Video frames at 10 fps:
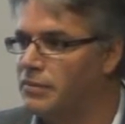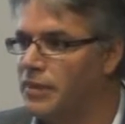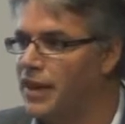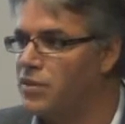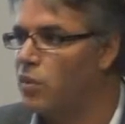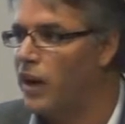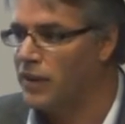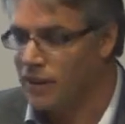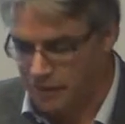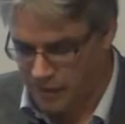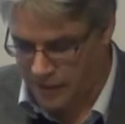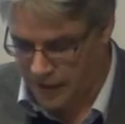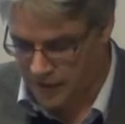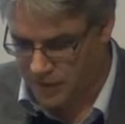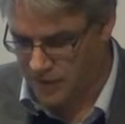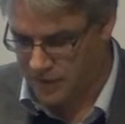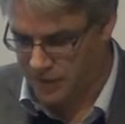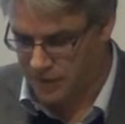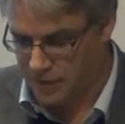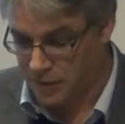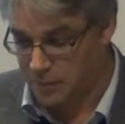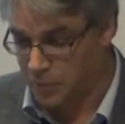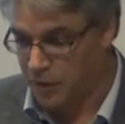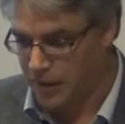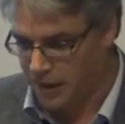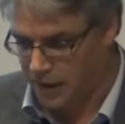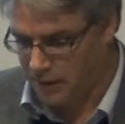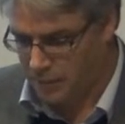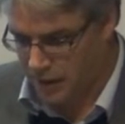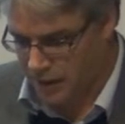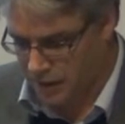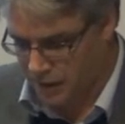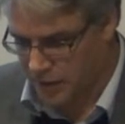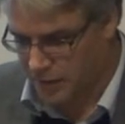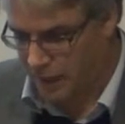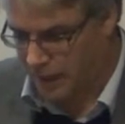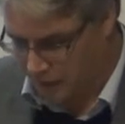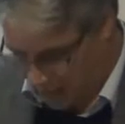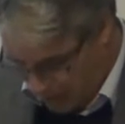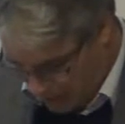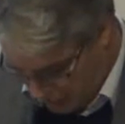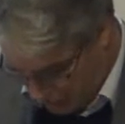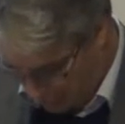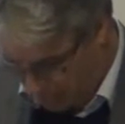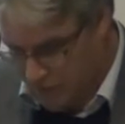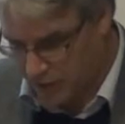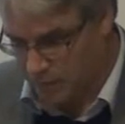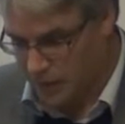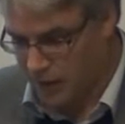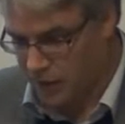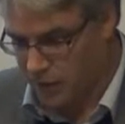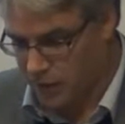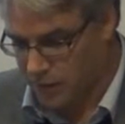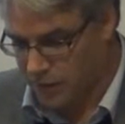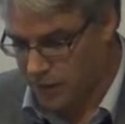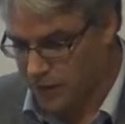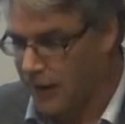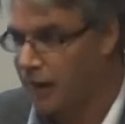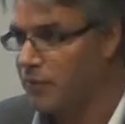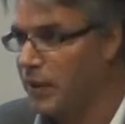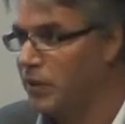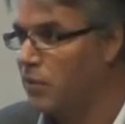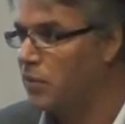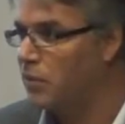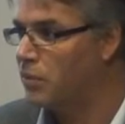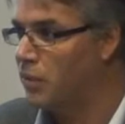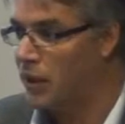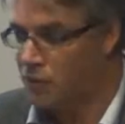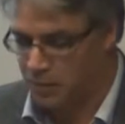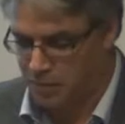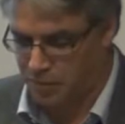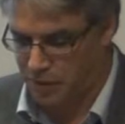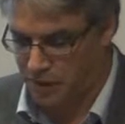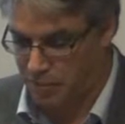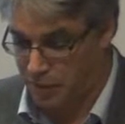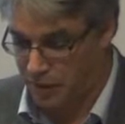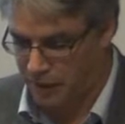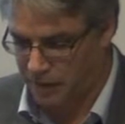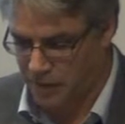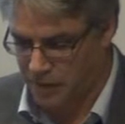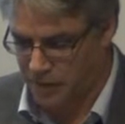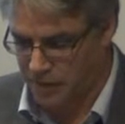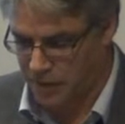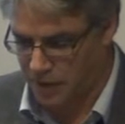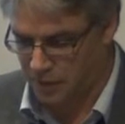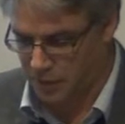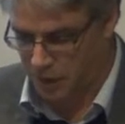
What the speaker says: ranged wildly from tens to more than 100 million in the space. Generally, all of those have been well pre-revenue, so we're